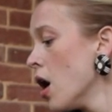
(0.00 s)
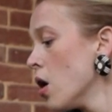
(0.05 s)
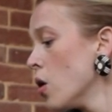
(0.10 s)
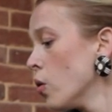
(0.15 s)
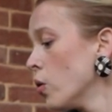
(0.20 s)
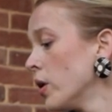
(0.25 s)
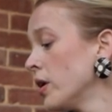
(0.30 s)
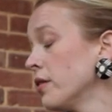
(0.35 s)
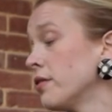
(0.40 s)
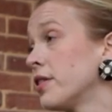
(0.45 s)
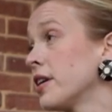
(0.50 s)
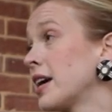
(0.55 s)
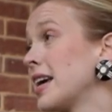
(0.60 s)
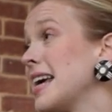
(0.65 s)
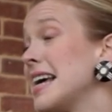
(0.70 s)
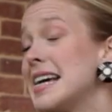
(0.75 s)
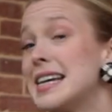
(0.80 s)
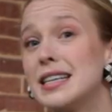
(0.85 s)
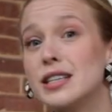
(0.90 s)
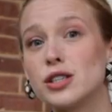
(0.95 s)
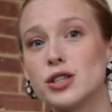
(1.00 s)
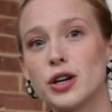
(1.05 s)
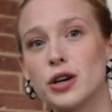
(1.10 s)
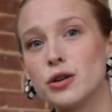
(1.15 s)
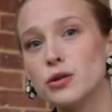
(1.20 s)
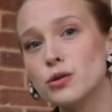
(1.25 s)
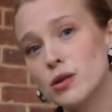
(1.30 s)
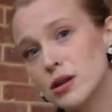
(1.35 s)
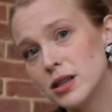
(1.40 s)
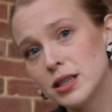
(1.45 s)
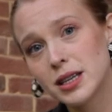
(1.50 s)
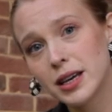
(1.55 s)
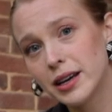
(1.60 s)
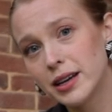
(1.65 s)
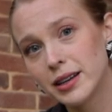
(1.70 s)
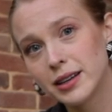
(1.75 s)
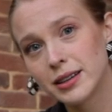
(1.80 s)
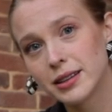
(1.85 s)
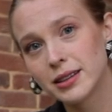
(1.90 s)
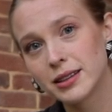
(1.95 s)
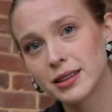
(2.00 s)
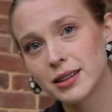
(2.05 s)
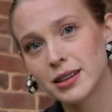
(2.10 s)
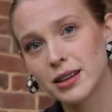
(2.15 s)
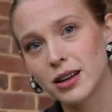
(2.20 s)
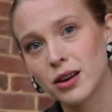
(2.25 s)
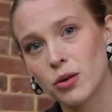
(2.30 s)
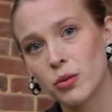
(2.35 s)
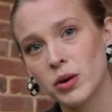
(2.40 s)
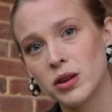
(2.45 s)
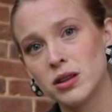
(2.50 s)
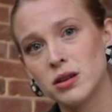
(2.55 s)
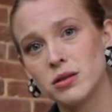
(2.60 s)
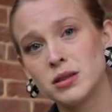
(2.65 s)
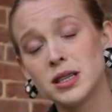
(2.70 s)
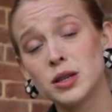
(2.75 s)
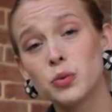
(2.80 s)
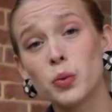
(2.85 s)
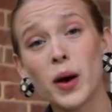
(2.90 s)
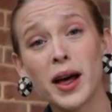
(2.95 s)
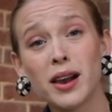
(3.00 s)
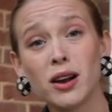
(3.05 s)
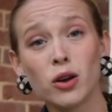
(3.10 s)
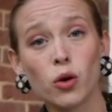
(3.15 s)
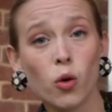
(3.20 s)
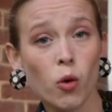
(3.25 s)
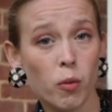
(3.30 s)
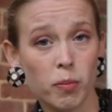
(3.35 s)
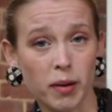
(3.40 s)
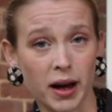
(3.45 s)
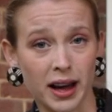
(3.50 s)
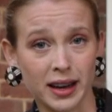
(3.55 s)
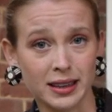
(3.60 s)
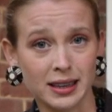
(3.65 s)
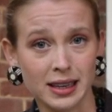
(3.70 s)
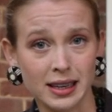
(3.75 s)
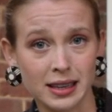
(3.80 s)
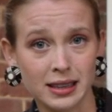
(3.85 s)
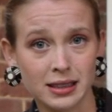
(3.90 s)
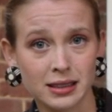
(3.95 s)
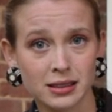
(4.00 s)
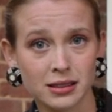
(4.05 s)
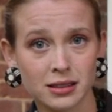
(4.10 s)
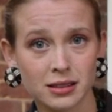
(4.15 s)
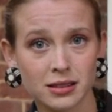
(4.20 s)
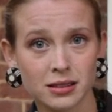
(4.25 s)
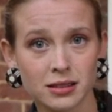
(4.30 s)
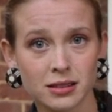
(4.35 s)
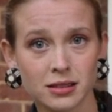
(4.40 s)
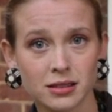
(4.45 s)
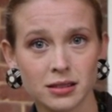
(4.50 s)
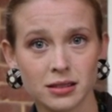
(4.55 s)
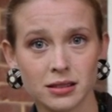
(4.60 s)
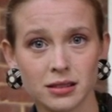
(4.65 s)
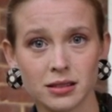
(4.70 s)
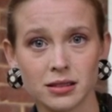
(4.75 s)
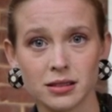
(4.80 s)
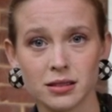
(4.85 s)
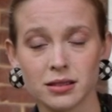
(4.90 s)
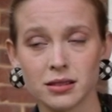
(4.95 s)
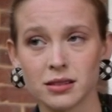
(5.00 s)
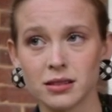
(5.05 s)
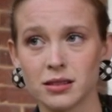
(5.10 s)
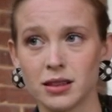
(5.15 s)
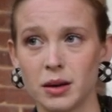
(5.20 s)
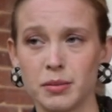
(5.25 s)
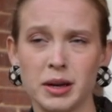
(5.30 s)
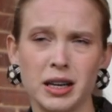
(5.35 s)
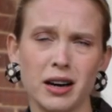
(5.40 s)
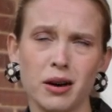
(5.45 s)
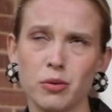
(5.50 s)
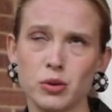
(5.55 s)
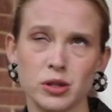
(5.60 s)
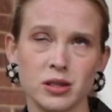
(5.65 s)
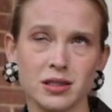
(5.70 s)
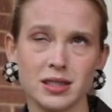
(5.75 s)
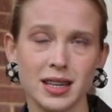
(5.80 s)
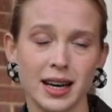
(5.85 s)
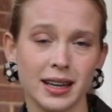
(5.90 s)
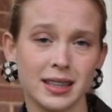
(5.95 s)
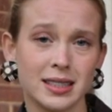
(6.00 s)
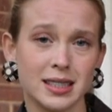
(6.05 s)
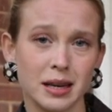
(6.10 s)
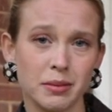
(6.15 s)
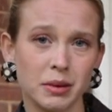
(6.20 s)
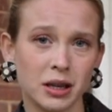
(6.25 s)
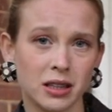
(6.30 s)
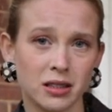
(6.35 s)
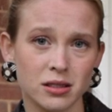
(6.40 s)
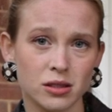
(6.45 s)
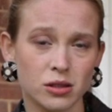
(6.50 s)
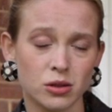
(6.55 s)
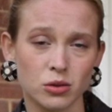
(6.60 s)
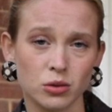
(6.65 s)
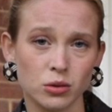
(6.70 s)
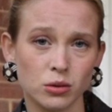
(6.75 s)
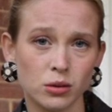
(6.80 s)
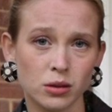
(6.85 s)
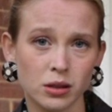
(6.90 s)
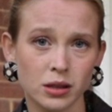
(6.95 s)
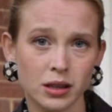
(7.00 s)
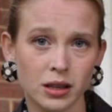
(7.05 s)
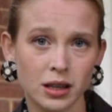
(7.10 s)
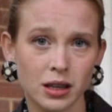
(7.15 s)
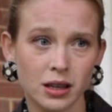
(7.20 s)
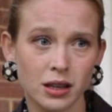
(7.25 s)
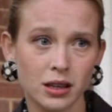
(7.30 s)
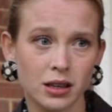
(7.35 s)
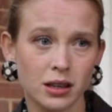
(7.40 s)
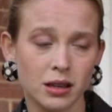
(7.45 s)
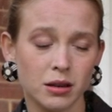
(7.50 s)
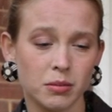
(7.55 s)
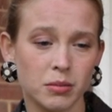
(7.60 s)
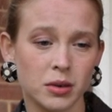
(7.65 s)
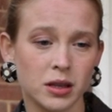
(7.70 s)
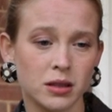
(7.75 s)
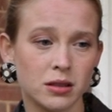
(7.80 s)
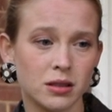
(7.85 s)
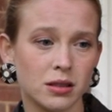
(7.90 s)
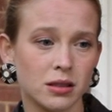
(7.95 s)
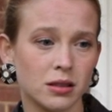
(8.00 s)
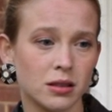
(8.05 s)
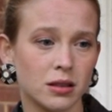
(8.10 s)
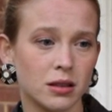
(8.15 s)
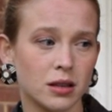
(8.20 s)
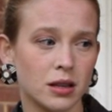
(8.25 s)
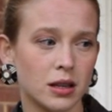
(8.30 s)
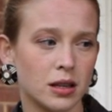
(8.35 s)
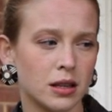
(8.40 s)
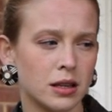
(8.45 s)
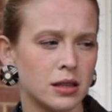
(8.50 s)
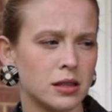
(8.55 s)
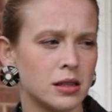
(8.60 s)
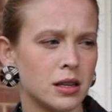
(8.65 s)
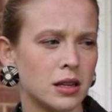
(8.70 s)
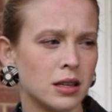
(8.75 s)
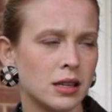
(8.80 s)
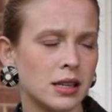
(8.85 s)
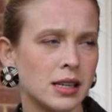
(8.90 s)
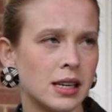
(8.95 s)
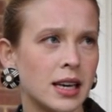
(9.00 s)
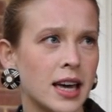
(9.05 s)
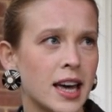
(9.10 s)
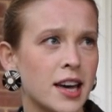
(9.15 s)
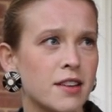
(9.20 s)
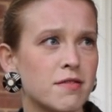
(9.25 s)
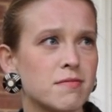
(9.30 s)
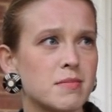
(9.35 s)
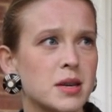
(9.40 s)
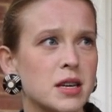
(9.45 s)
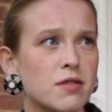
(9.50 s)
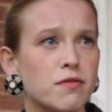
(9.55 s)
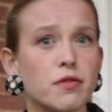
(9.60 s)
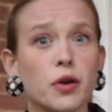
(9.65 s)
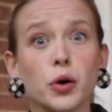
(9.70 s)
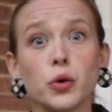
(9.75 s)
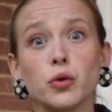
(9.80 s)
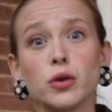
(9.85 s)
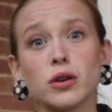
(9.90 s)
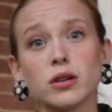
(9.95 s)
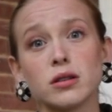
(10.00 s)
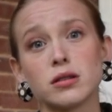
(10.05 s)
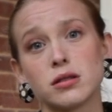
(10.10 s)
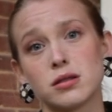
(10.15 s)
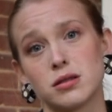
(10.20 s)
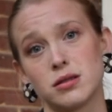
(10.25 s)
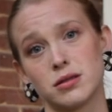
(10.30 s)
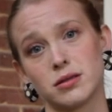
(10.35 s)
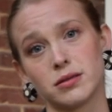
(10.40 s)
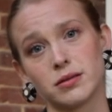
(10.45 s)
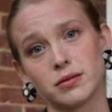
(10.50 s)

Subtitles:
One of the keystones, whether you did well or badly. I mean, I wasn't academic at school, but they certainly gave me focus.